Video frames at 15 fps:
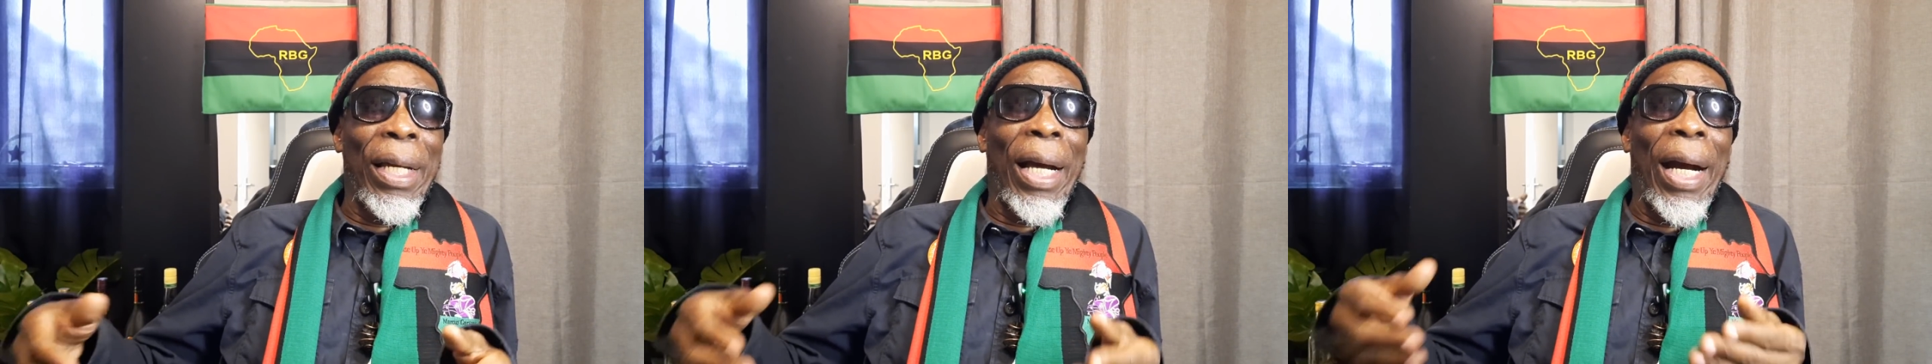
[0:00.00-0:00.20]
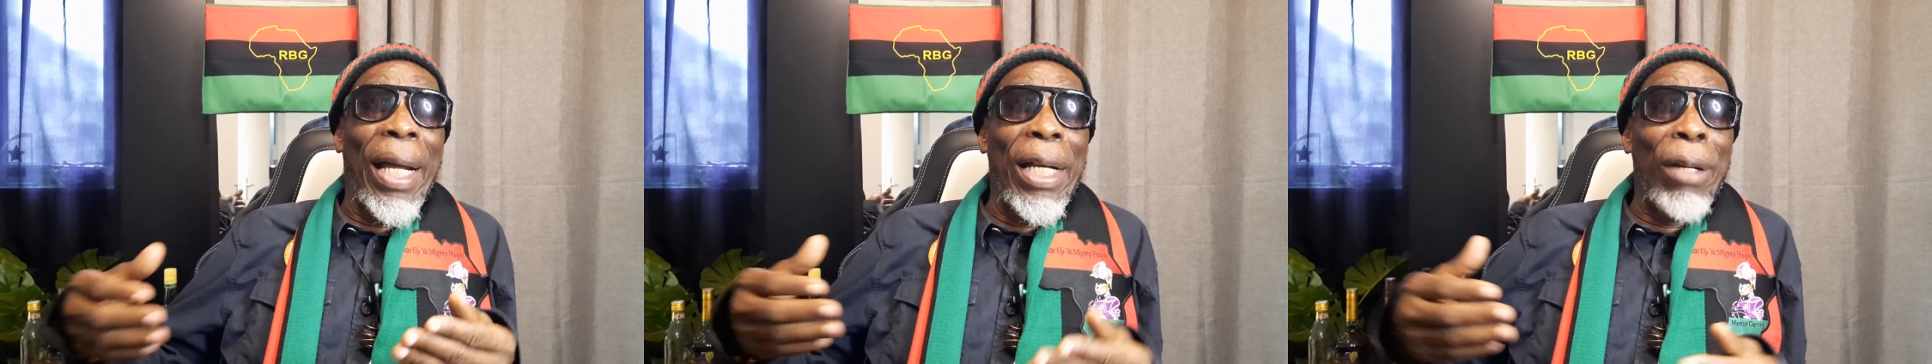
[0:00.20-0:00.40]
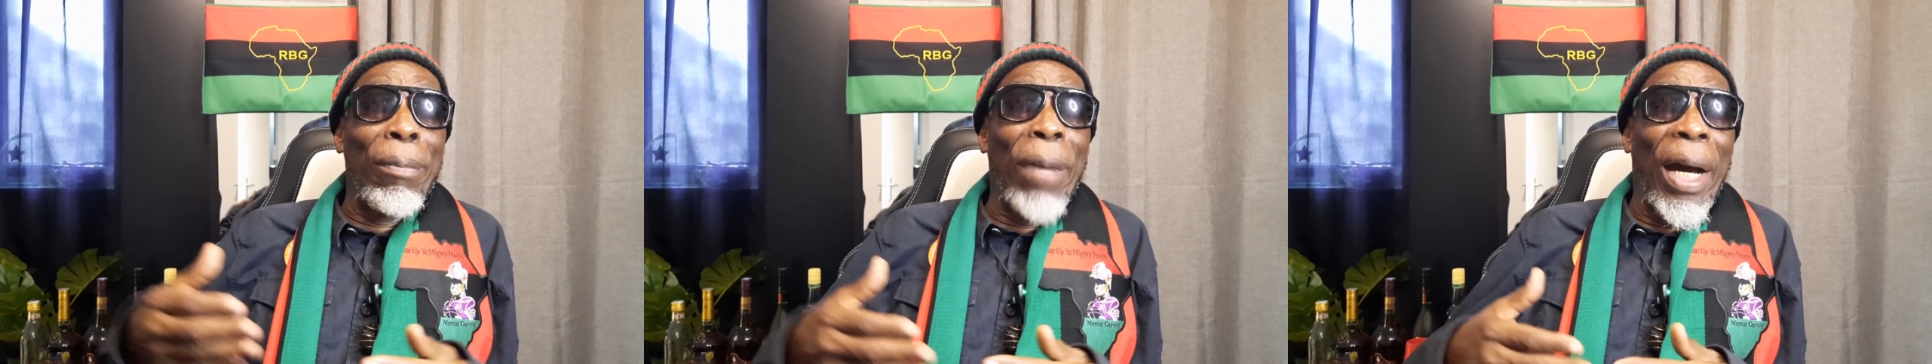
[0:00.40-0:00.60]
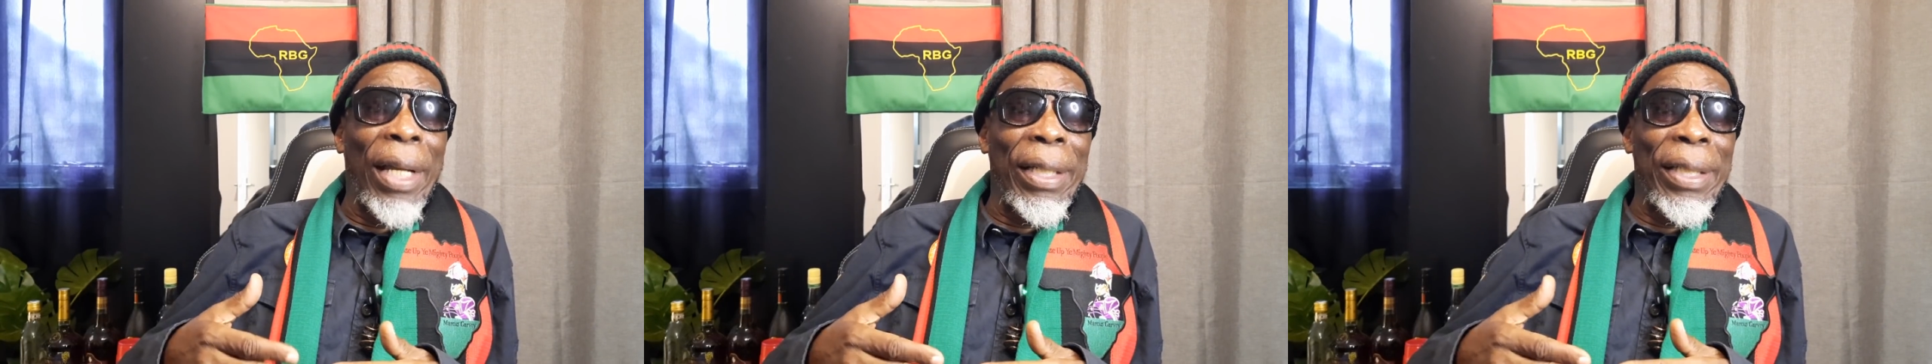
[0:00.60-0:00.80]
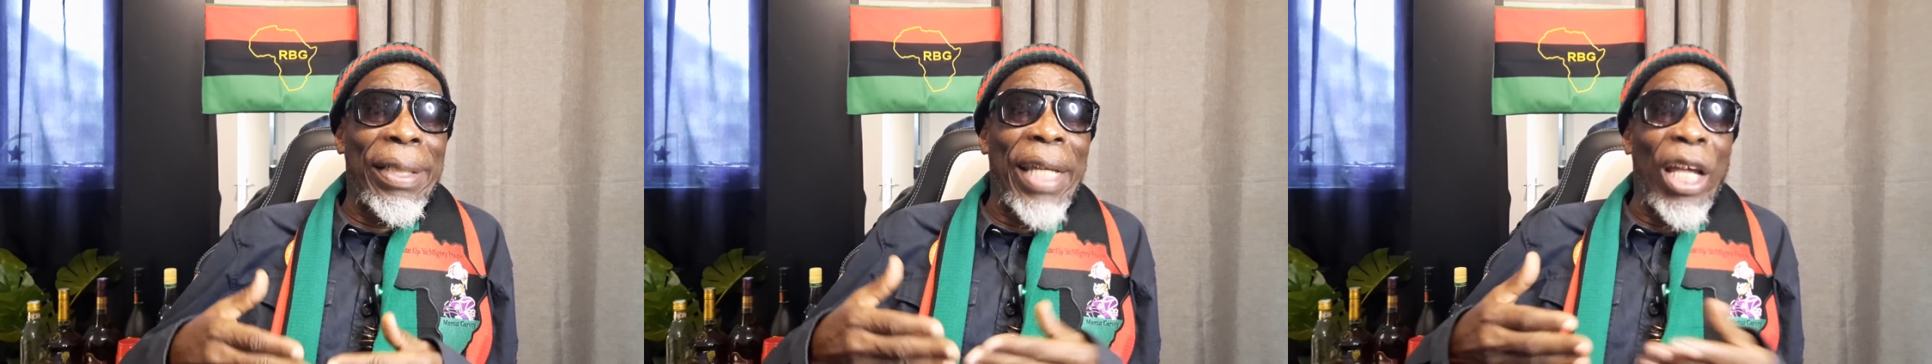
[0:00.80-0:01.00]
And the
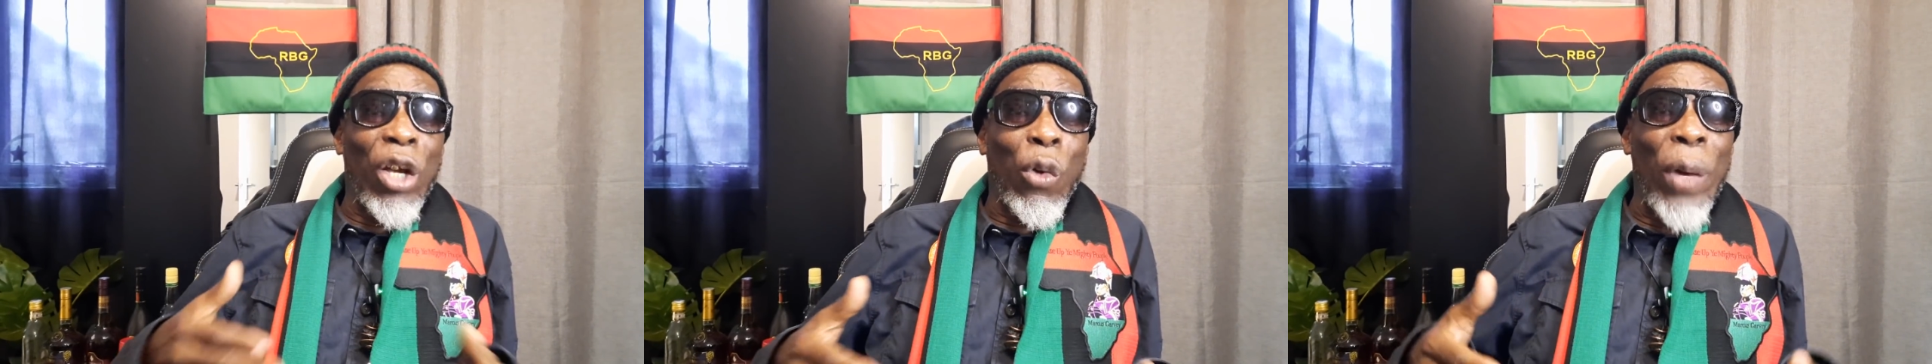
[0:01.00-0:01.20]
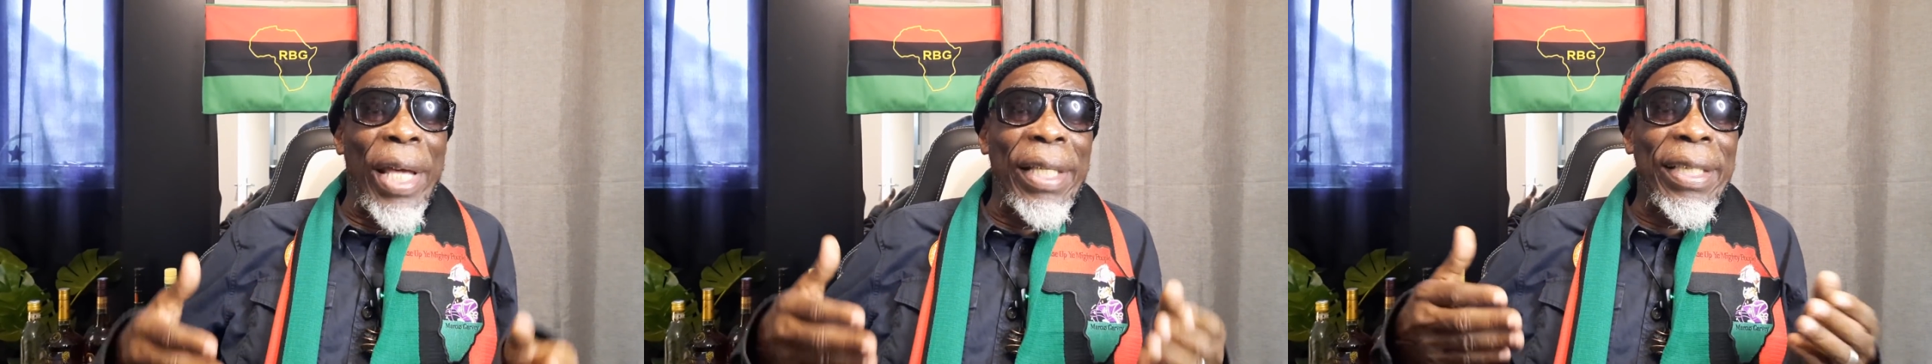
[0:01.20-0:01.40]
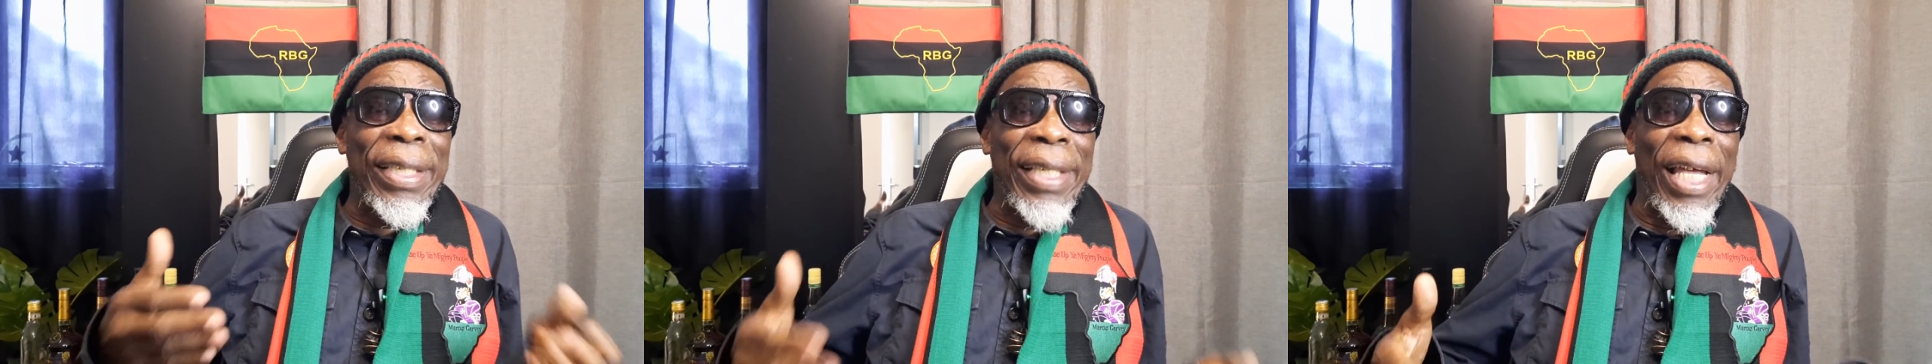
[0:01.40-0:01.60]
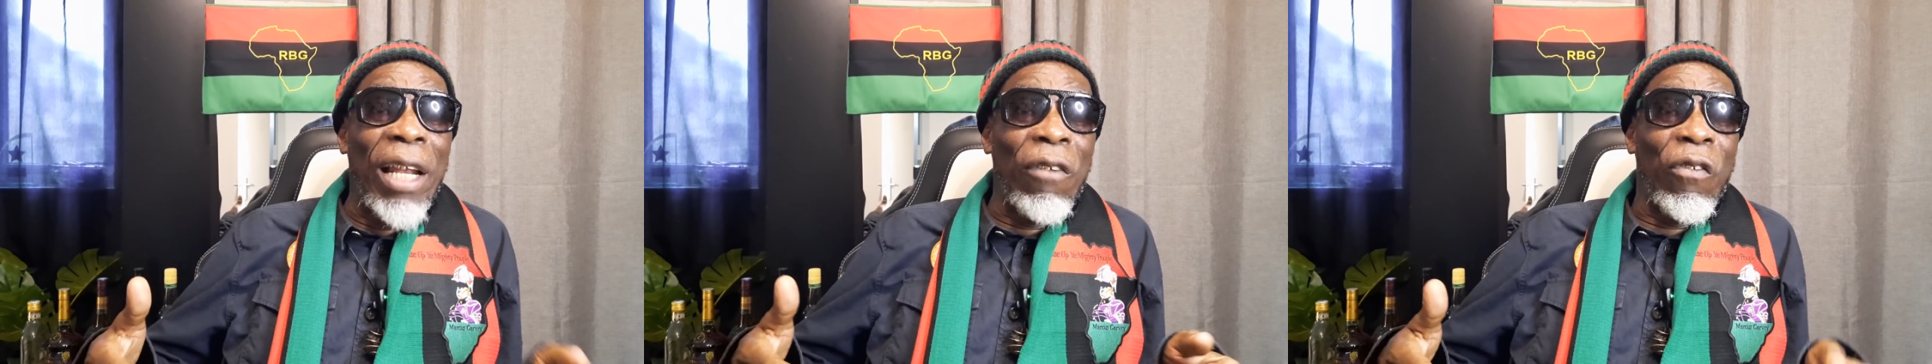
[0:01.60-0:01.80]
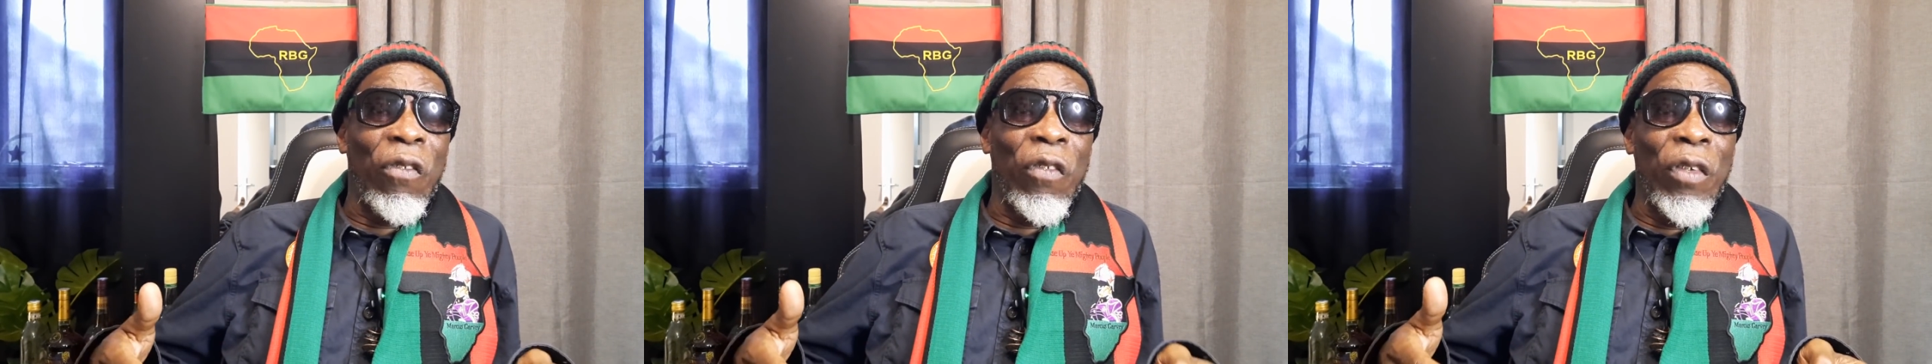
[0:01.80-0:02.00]
man take away
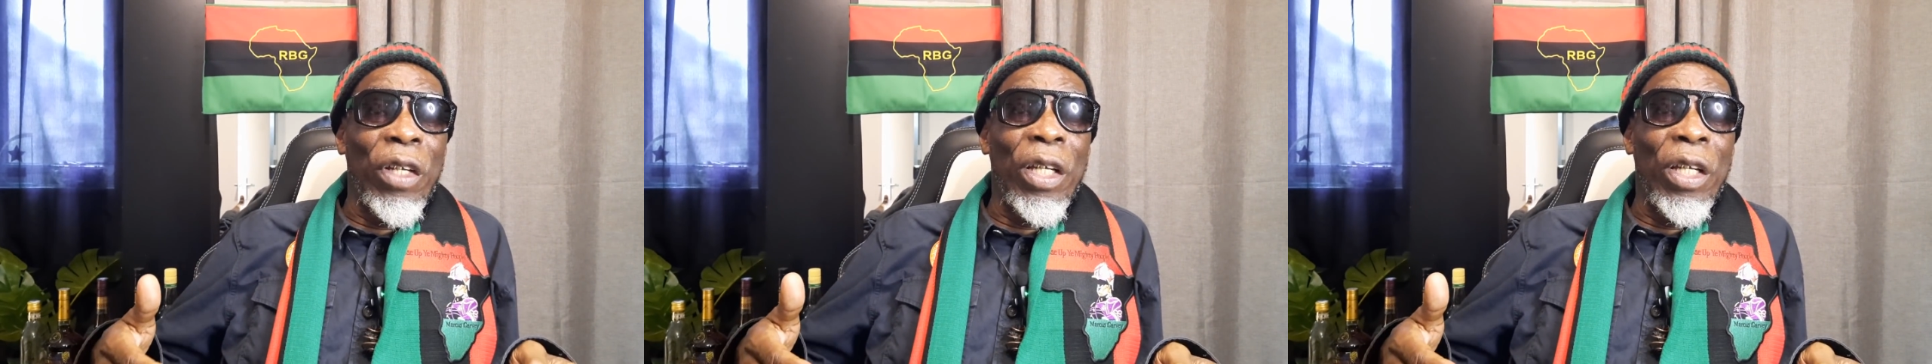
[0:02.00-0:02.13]
himself.